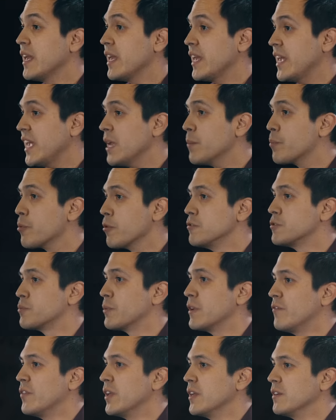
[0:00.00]
Hebrews
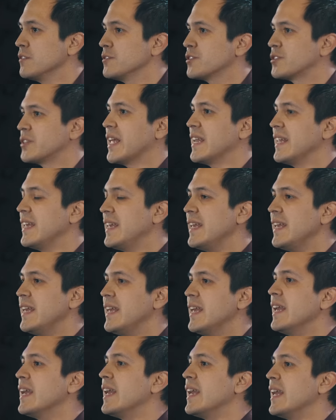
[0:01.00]
reveals that
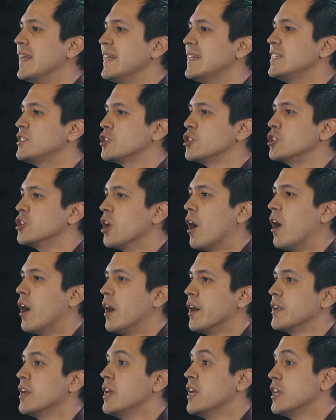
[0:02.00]
he is
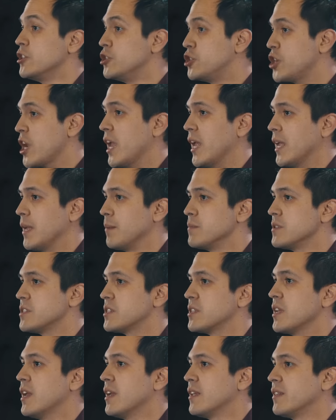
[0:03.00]
God.
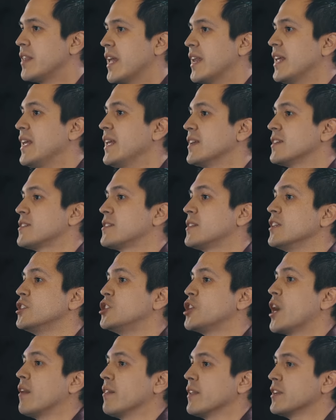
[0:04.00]
James, that he is
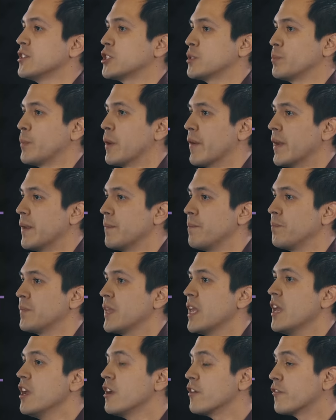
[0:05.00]
jealous Spirit.
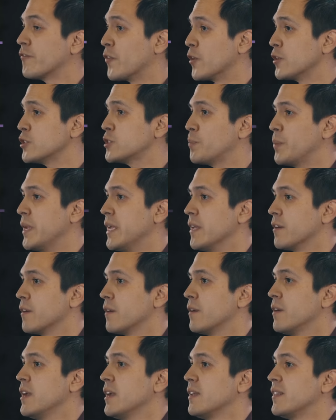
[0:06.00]
1
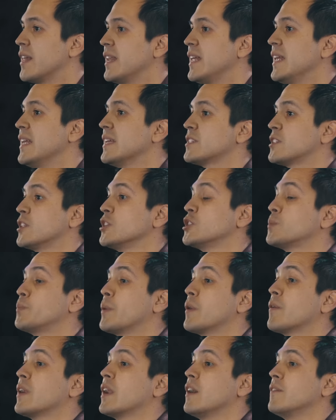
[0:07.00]
Peter, that he is the
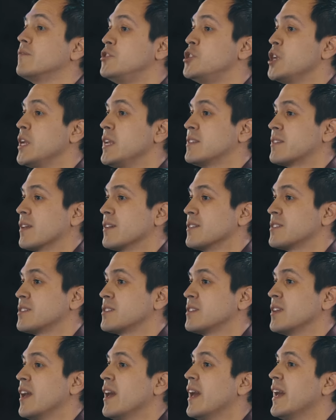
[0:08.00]
Spirit of
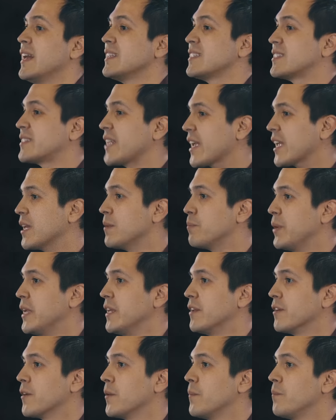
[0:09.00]
Jesus. 2
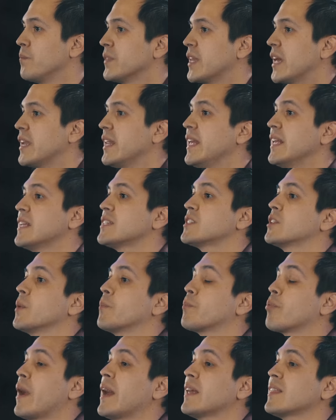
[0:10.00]
Peter, that he is the
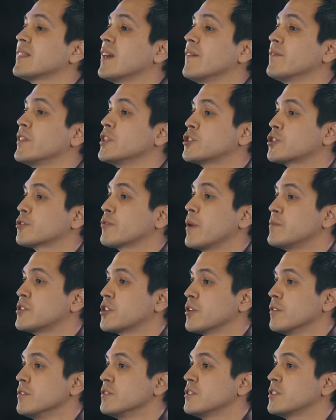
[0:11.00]
breath of the
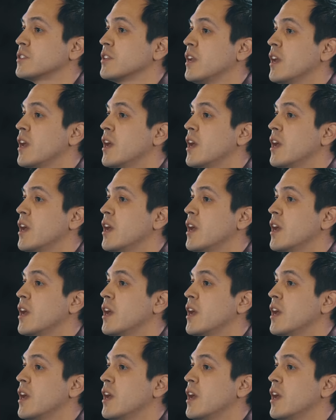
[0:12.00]
Scriptures.